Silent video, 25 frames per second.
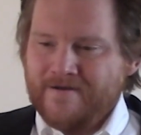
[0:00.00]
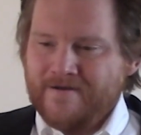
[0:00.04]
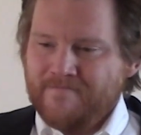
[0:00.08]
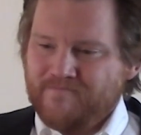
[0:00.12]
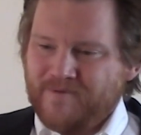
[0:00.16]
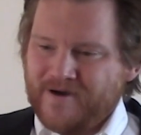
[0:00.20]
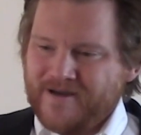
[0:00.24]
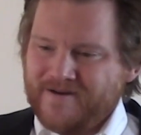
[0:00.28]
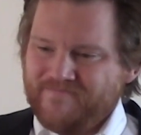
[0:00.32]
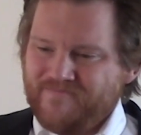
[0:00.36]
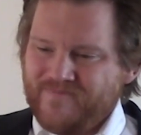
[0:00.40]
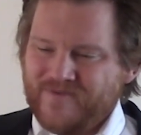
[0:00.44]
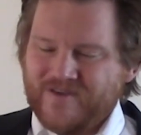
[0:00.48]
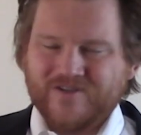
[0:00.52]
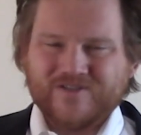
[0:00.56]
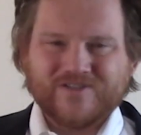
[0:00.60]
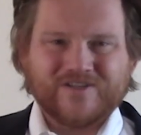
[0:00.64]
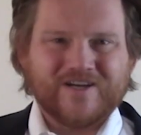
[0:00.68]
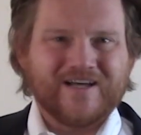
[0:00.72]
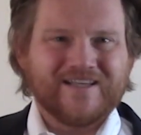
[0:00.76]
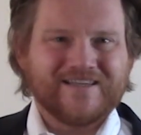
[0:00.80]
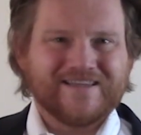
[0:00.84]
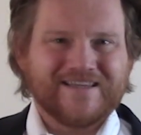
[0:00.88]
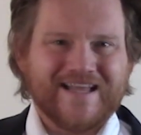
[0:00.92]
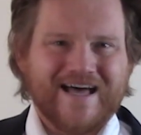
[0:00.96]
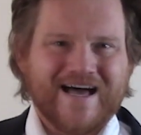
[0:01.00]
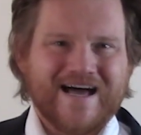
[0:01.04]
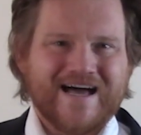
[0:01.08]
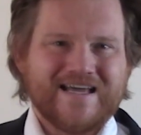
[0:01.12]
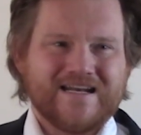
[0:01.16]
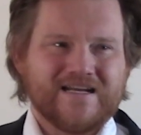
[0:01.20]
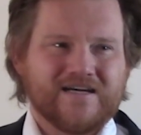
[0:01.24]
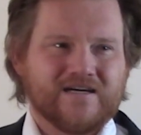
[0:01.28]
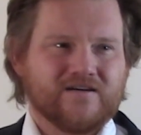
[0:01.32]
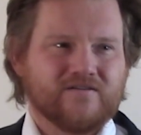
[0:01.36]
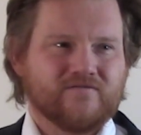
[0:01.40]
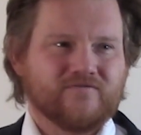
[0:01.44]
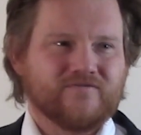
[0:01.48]
But there's a lot
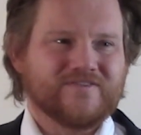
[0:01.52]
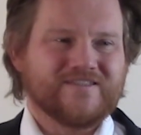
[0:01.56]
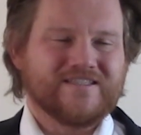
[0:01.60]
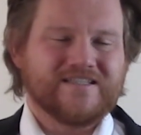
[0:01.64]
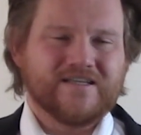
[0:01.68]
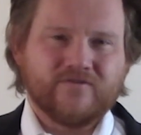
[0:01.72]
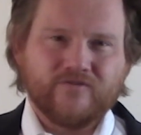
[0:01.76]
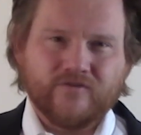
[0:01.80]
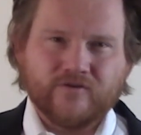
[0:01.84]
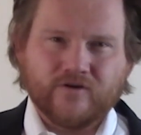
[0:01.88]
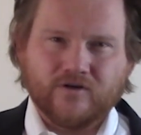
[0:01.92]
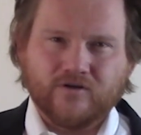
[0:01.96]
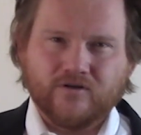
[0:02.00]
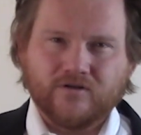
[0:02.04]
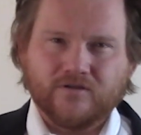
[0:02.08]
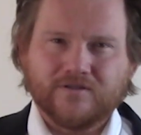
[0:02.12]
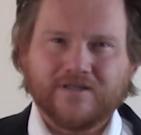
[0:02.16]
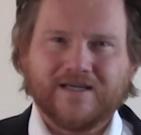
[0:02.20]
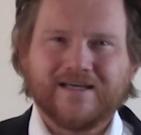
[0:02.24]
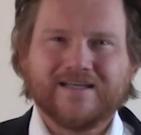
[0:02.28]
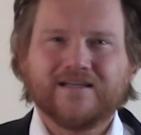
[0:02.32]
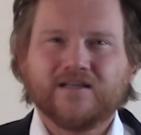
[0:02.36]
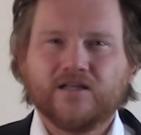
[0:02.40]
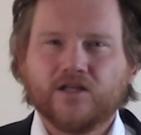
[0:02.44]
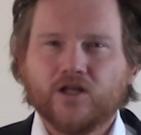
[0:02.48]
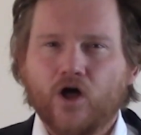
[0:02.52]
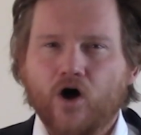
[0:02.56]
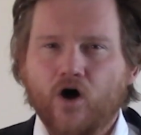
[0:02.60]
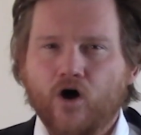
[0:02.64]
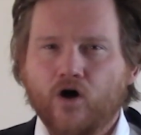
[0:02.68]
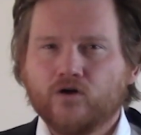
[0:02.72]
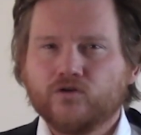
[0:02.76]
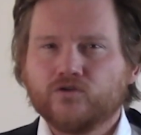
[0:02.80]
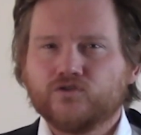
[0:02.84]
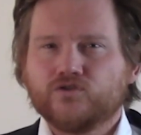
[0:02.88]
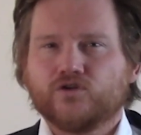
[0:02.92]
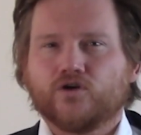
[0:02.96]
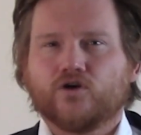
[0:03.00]
of difficult and
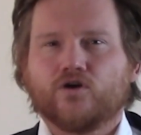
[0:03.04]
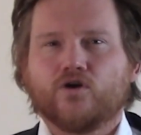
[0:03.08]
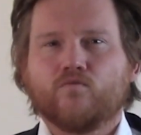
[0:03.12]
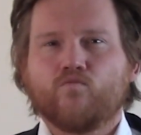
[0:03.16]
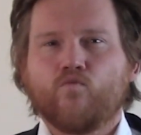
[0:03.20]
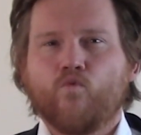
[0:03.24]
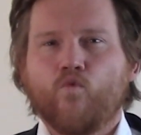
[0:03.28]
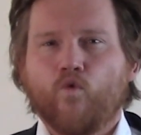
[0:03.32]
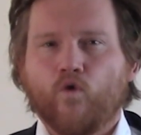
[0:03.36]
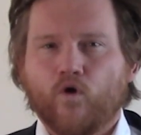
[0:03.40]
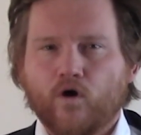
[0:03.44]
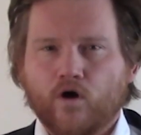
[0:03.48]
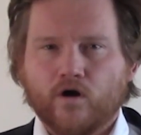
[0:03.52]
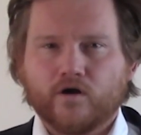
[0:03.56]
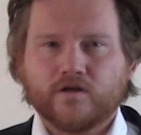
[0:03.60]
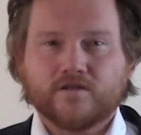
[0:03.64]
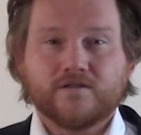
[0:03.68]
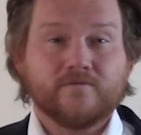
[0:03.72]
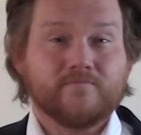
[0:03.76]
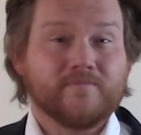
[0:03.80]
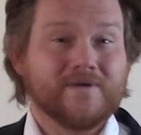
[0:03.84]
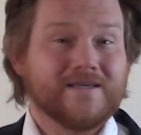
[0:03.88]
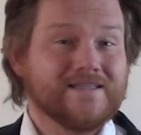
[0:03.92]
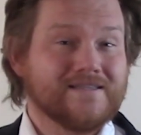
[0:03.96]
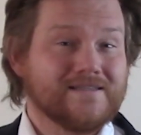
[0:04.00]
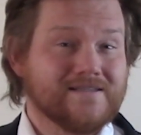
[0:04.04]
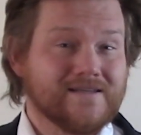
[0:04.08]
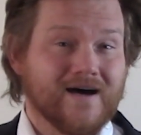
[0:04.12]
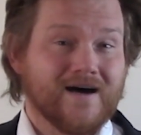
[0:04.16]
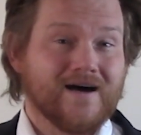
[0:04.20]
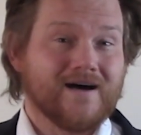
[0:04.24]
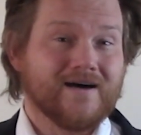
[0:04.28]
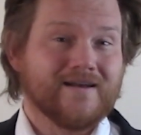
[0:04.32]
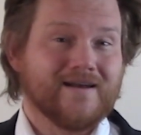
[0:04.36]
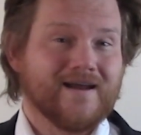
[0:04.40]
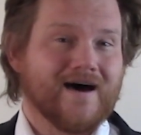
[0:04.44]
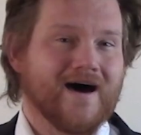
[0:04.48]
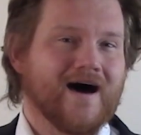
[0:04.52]
long-term work to be
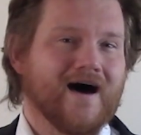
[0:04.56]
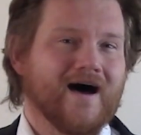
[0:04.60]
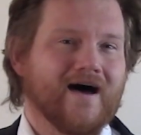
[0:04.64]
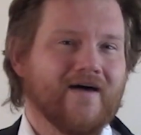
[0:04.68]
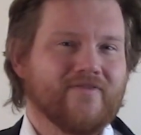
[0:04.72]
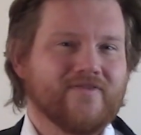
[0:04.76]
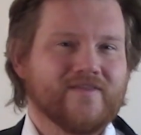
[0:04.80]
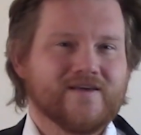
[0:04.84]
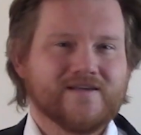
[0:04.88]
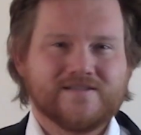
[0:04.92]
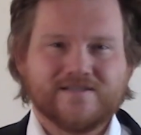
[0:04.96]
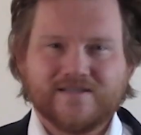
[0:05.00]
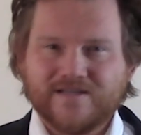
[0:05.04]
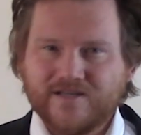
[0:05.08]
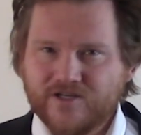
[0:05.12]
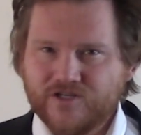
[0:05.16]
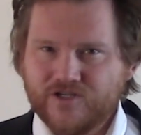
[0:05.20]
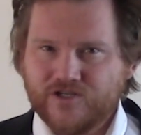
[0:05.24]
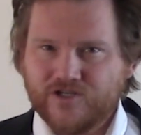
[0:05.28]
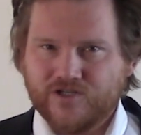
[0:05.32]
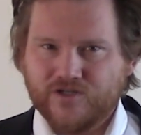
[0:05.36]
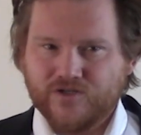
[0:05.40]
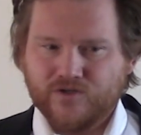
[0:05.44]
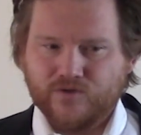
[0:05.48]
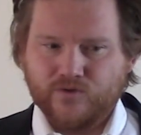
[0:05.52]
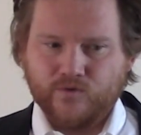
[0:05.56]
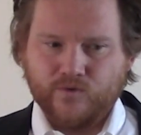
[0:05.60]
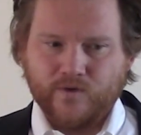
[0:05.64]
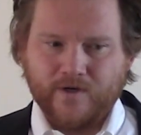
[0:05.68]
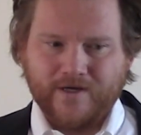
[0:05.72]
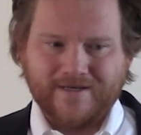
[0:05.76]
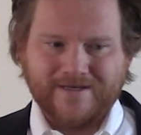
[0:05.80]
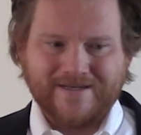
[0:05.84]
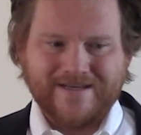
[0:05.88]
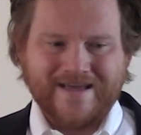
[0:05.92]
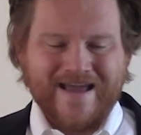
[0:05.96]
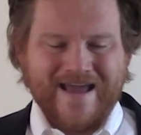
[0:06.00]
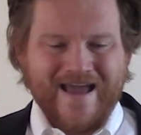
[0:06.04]
done on this issue.
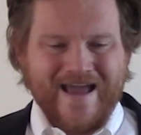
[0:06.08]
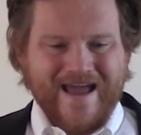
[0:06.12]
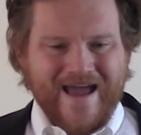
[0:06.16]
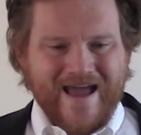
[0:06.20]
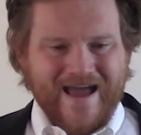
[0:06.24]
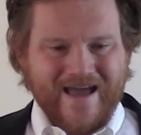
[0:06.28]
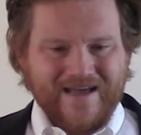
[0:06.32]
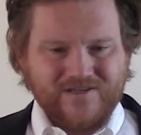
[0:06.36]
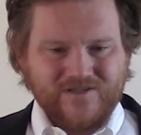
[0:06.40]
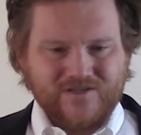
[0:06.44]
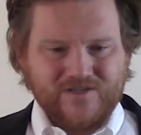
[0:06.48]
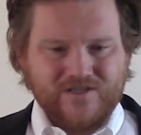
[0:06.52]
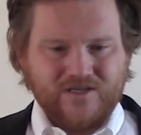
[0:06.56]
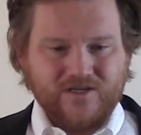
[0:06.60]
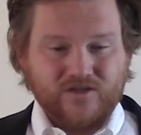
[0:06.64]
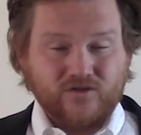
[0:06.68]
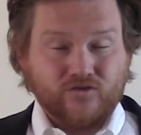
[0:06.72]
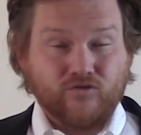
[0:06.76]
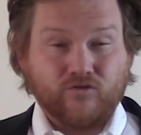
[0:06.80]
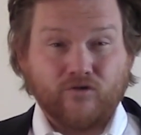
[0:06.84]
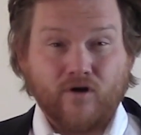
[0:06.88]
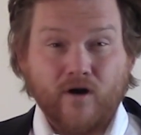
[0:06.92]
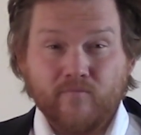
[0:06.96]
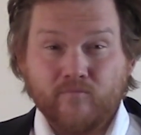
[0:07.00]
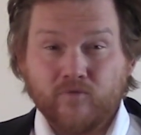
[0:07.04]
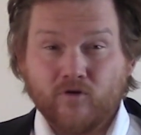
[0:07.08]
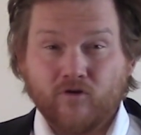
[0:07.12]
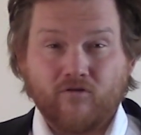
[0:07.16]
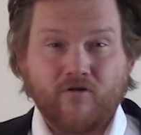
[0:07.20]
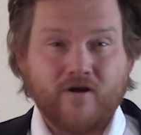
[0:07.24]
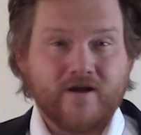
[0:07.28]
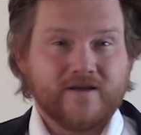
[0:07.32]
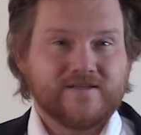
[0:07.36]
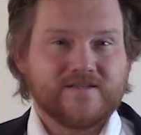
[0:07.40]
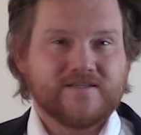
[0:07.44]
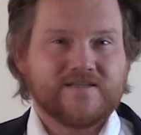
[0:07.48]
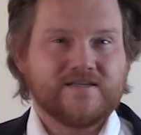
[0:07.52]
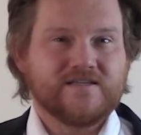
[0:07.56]
And as the Trump
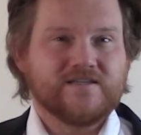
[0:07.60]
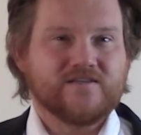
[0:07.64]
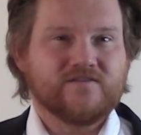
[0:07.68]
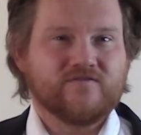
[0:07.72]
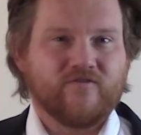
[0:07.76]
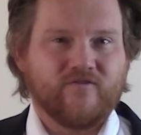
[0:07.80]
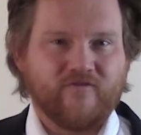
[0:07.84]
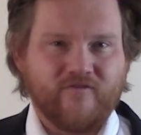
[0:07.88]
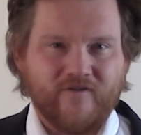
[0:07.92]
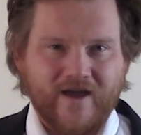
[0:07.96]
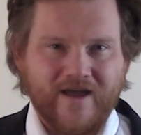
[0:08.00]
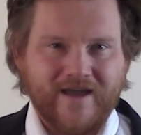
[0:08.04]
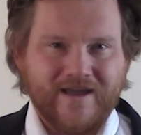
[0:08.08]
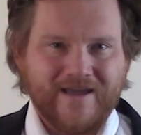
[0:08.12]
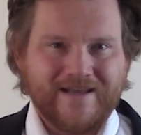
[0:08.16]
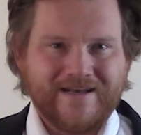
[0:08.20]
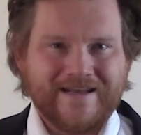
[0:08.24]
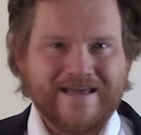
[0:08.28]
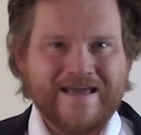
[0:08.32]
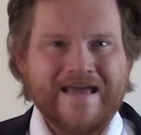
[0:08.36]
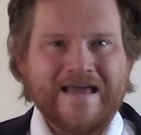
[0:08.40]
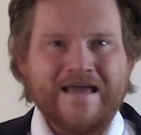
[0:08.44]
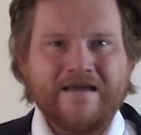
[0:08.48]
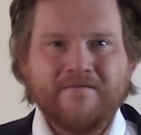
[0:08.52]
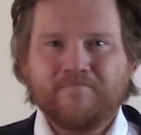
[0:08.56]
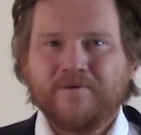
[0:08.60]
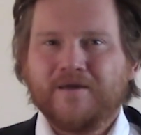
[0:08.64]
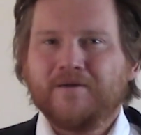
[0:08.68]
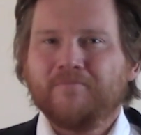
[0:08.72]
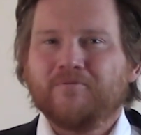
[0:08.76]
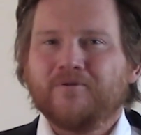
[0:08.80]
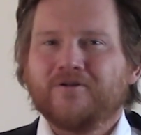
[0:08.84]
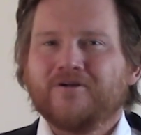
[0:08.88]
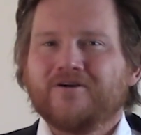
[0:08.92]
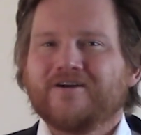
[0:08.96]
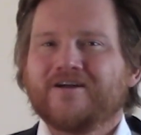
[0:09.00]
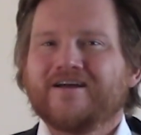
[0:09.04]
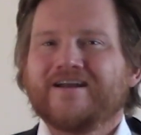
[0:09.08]
crises fade,
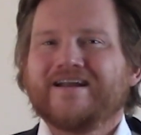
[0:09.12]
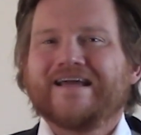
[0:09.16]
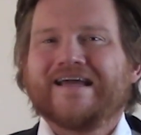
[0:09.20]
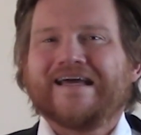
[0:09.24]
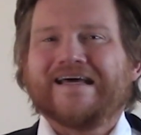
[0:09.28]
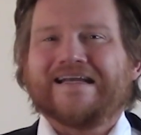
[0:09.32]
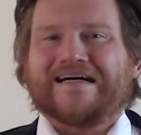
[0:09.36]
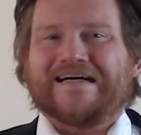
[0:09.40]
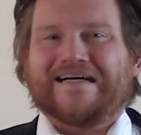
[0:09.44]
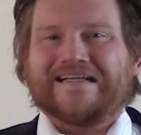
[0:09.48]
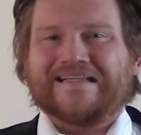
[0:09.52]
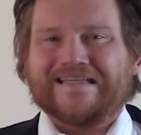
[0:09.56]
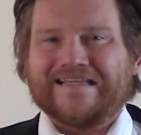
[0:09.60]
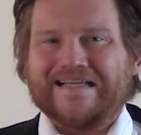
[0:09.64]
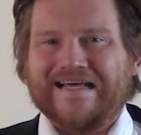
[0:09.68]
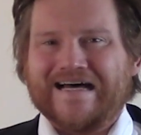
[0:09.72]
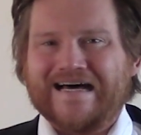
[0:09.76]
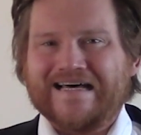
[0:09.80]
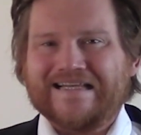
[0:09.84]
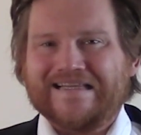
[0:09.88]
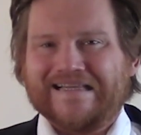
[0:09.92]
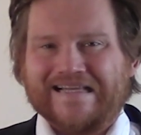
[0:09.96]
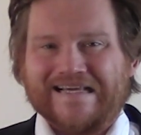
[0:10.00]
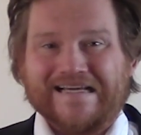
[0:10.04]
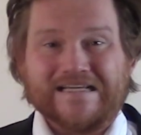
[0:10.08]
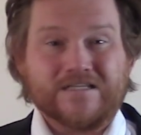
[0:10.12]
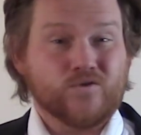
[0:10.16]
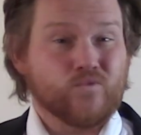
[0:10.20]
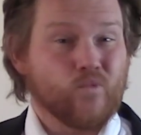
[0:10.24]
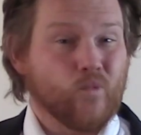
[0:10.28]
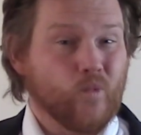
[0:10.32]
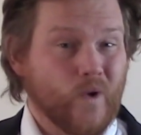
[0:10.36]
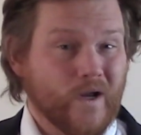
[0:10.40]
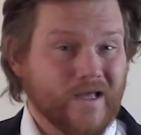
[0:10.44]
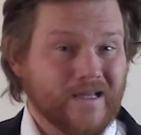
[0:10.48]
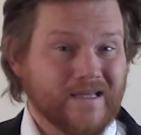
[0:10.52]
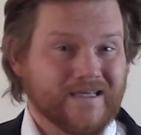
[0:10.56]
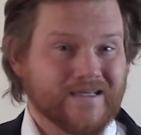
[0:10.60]
people are going to get a lot less
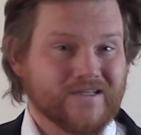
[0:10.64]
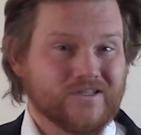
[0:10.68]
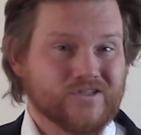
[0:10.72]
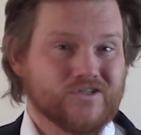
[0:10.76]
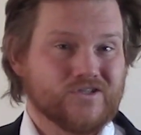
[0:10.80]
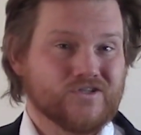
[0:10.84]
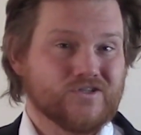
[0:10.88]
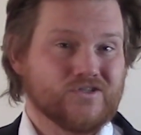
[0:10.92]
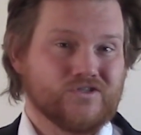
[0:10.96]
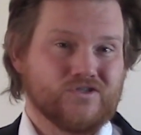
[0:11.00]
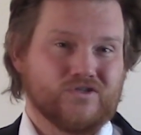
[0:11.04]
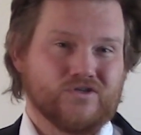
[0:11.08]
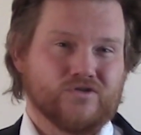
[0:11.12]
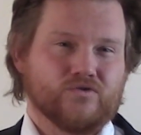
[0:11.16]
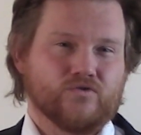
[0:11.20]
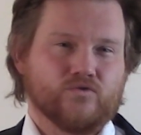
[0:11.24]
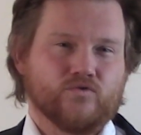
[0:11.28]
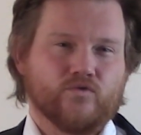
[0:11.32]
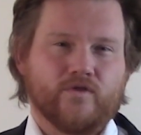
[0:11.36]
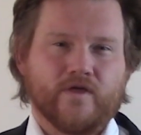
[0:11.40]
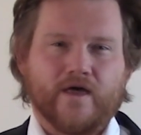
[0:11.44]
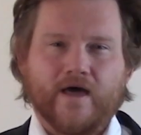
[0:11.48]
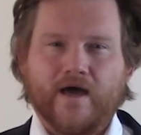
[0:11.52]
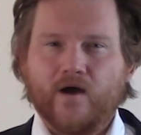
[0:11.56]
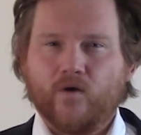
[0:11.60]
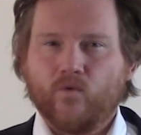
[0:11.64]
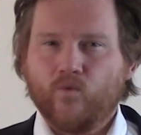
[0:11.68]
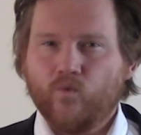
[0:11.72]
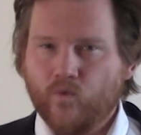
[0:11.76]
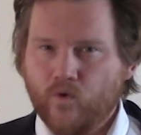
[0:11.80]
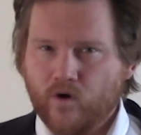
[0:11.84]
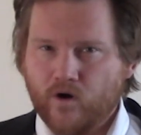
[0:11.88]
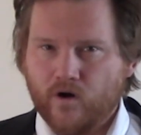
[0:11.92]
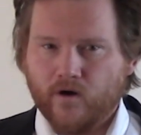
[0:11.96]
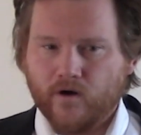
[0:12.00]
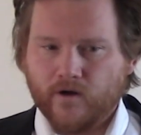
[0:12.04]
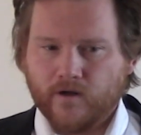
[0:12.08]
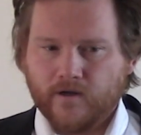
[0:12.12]
willing to do that
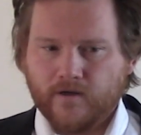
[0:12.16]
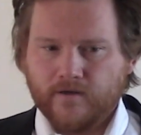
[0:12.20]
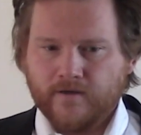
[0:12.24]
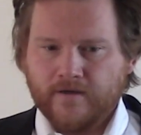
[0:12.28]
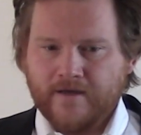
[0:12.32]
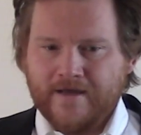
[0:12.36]
work.